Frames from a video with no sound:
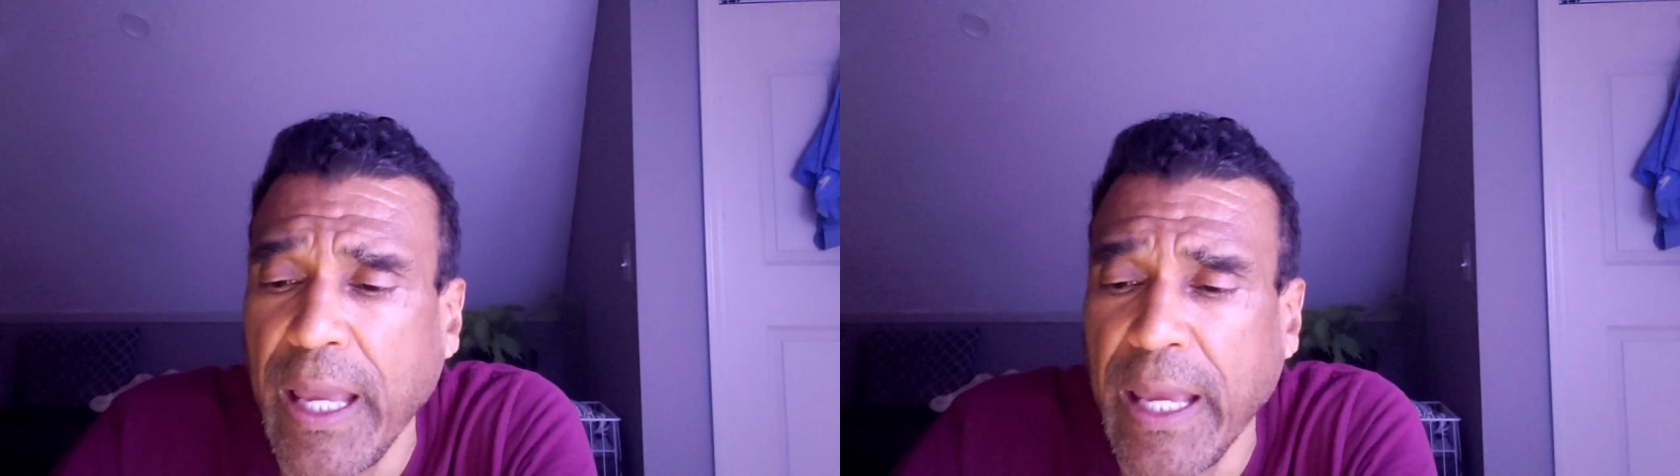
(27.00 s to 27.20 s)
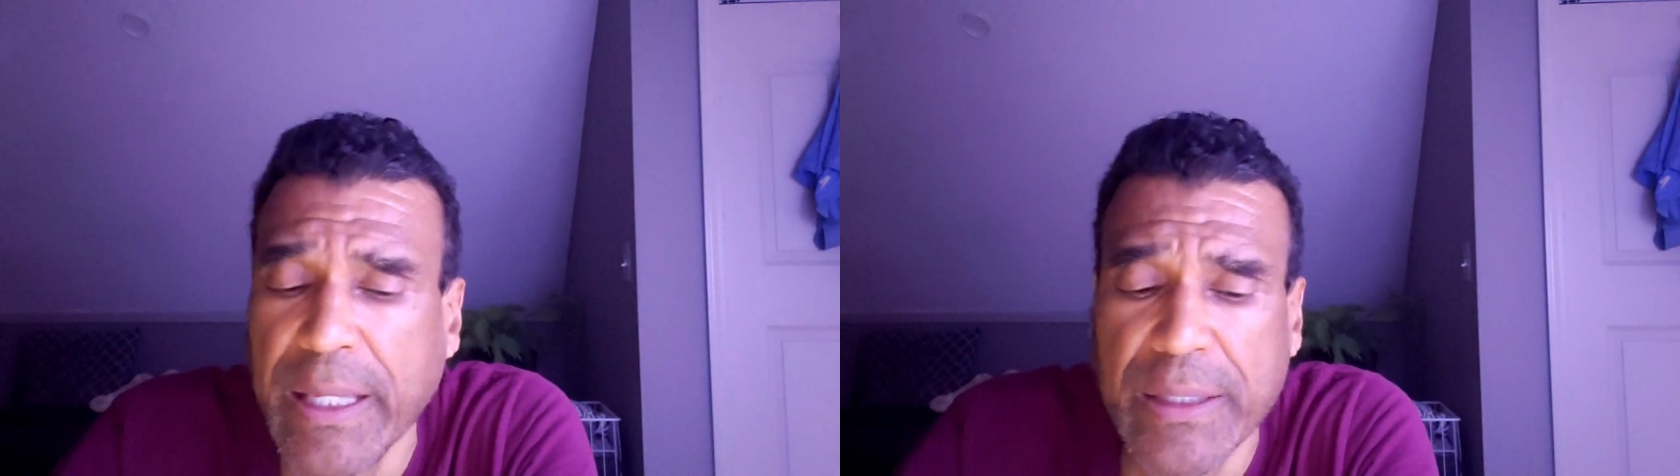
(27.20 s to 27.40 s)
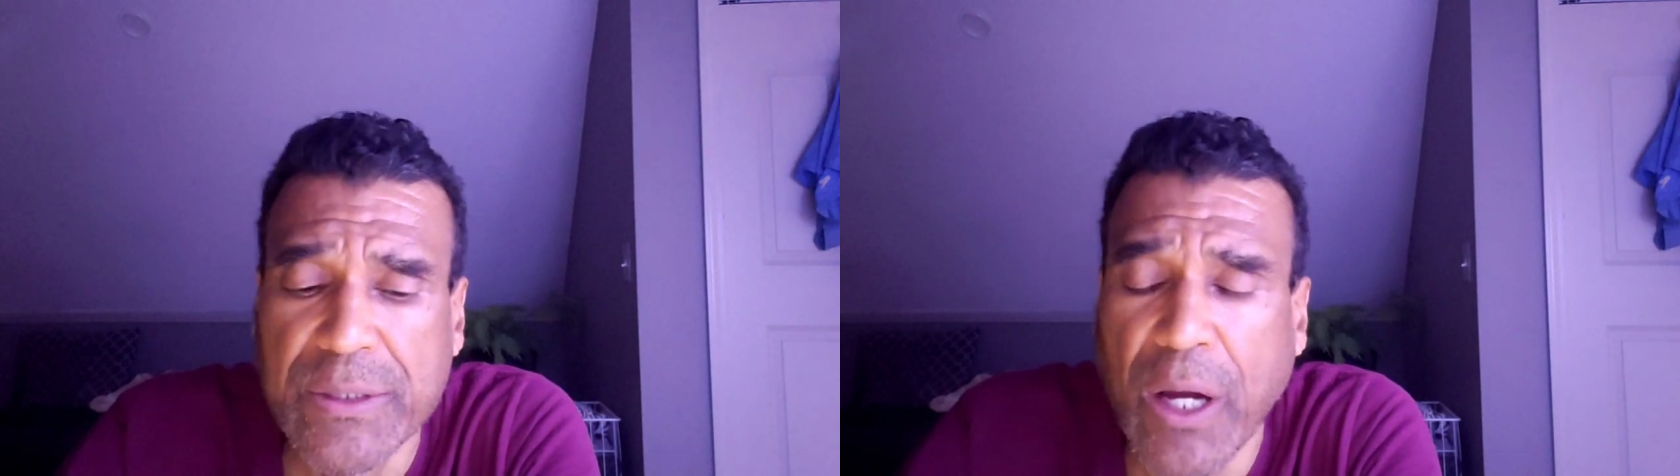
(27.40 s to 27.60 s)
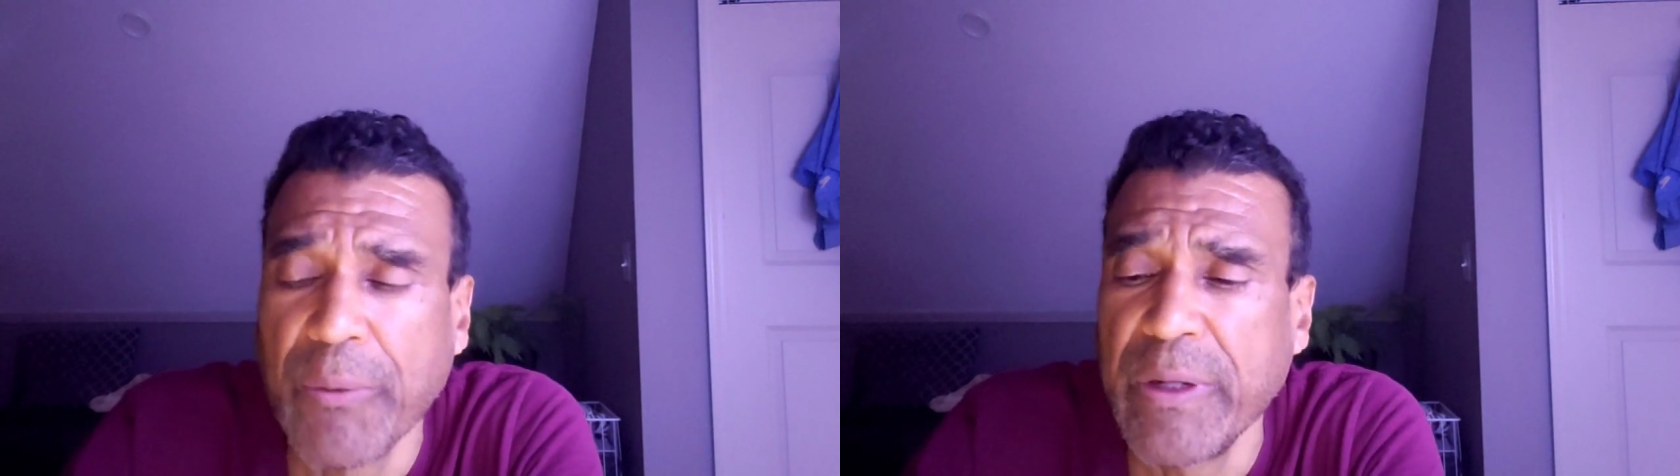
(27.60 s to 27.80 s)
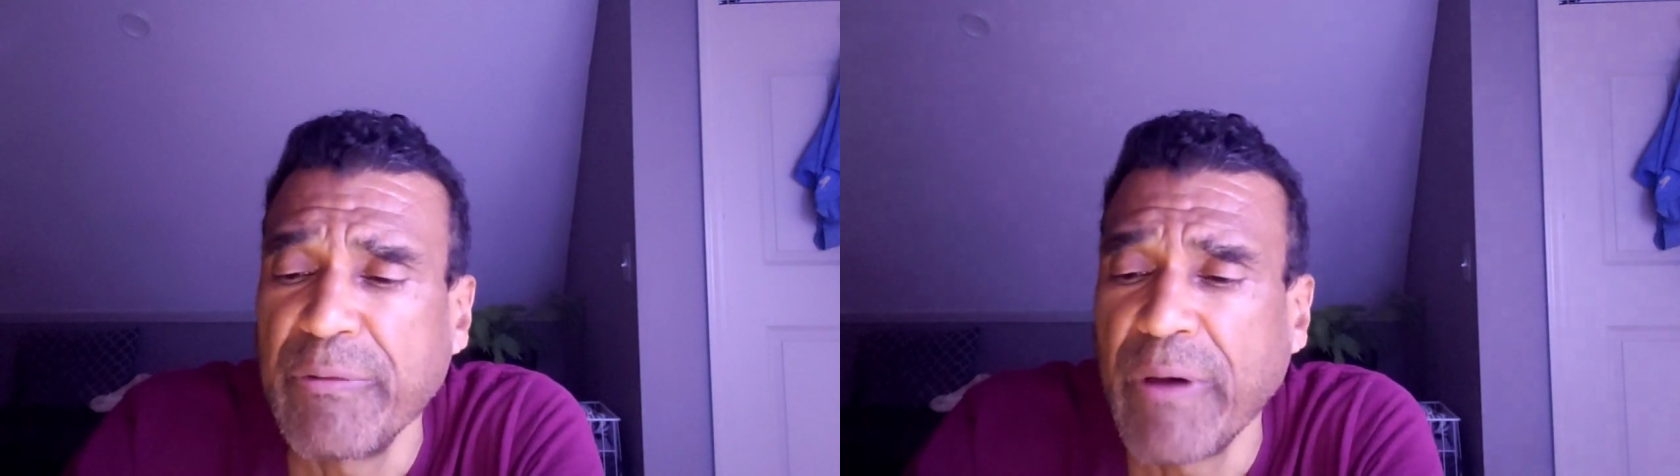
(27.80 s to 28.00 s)
and it's
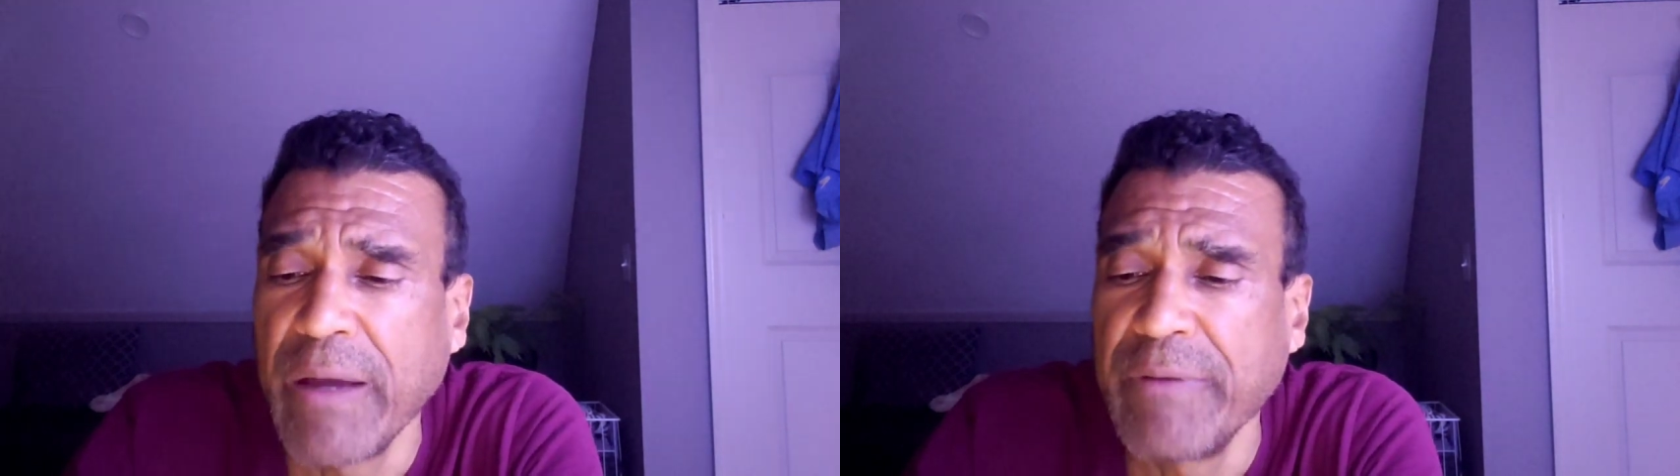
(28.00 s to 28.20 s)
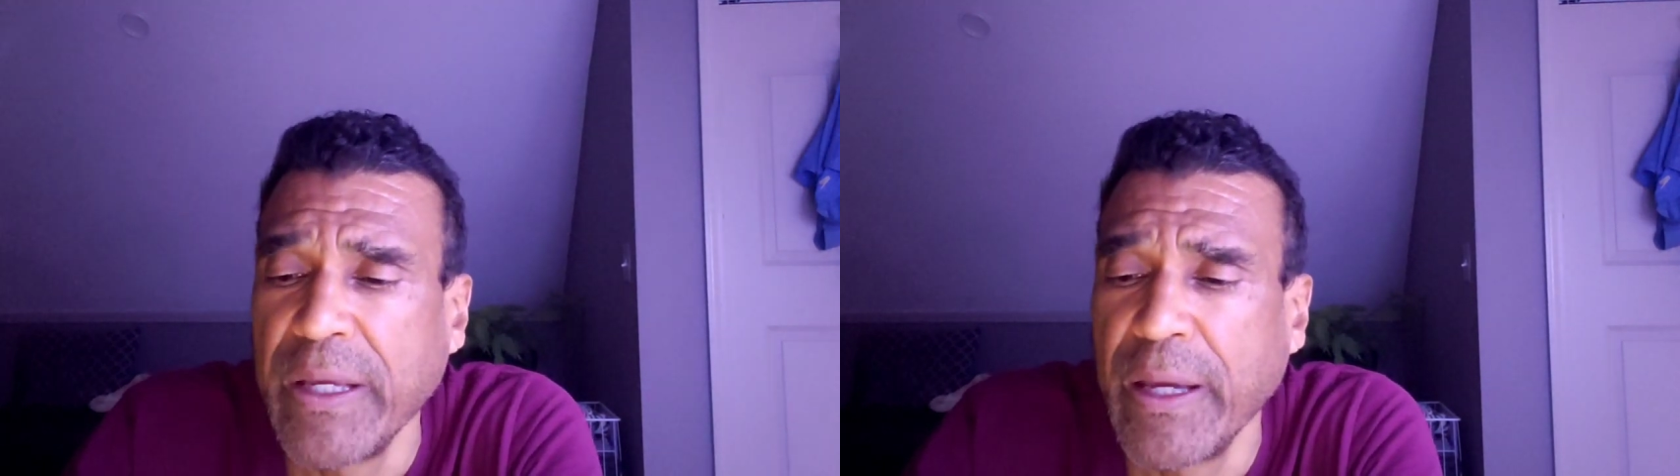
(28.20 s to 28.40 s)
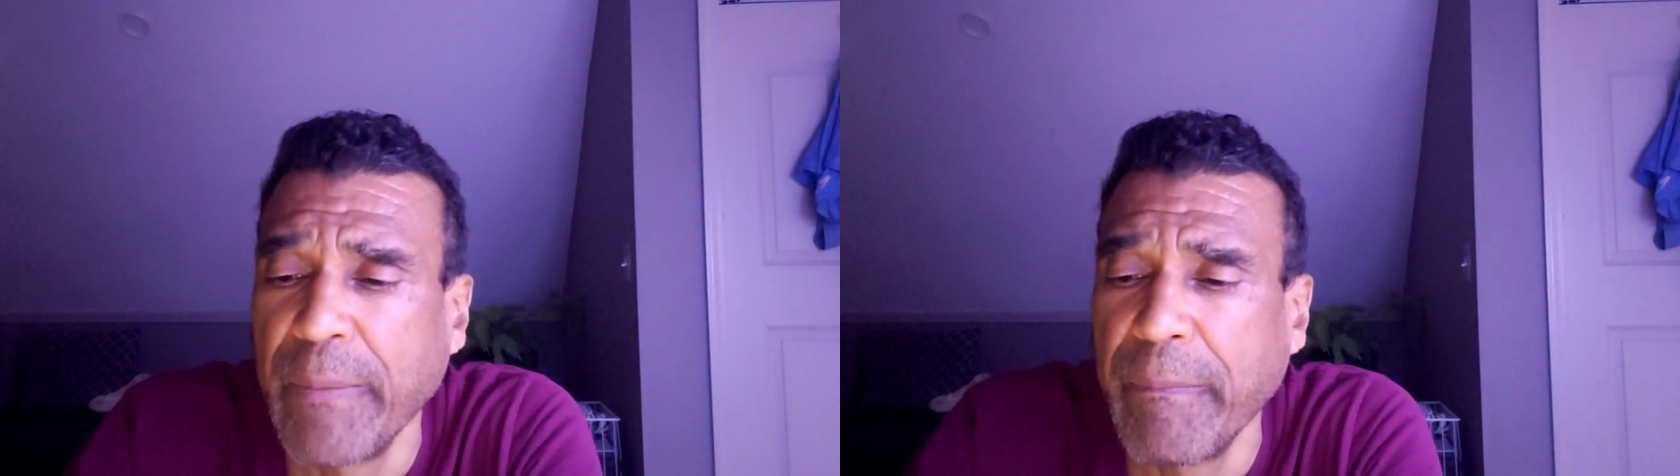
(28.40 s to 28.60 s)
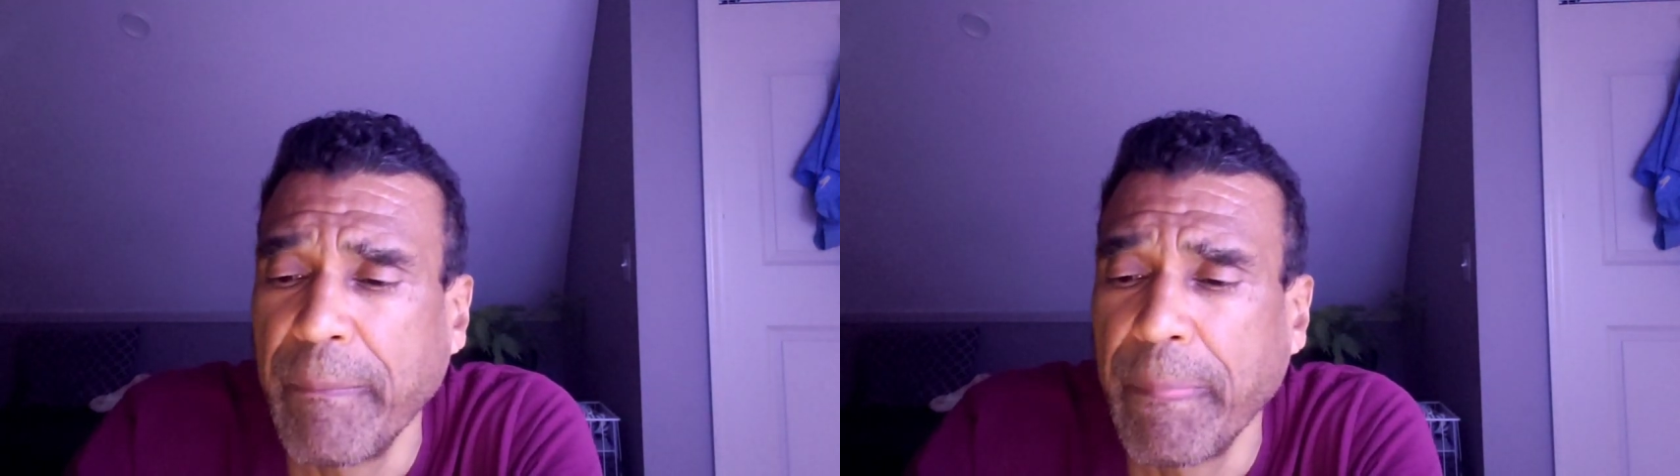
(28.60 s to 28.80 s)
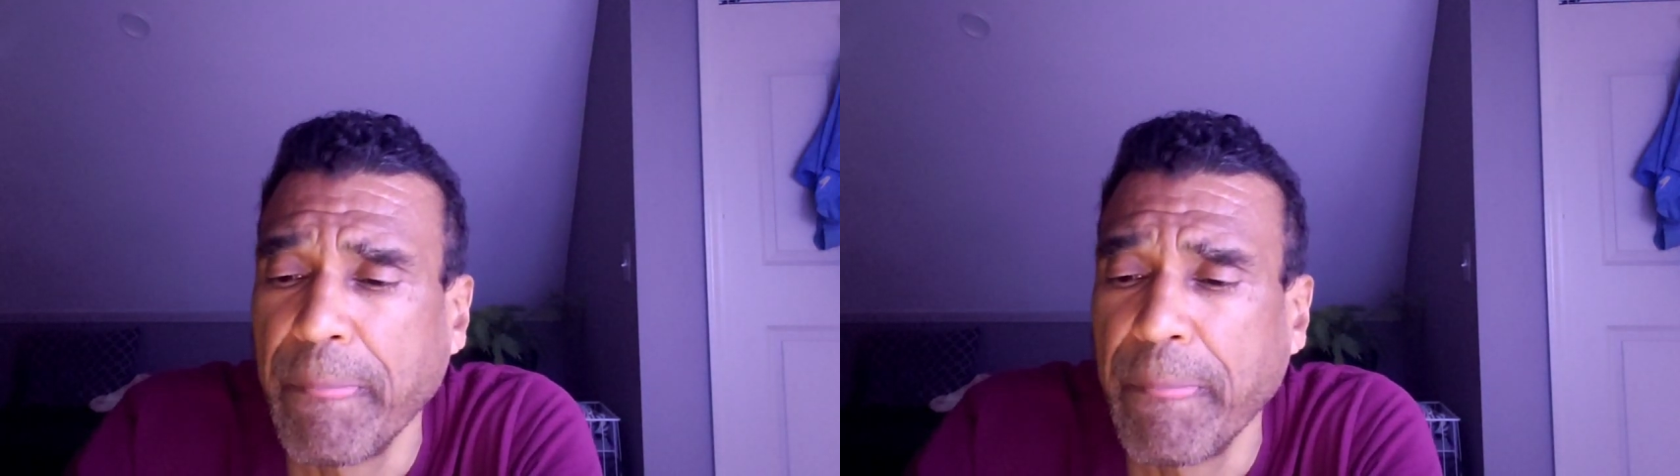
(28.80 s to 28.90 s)
already 5 a.m.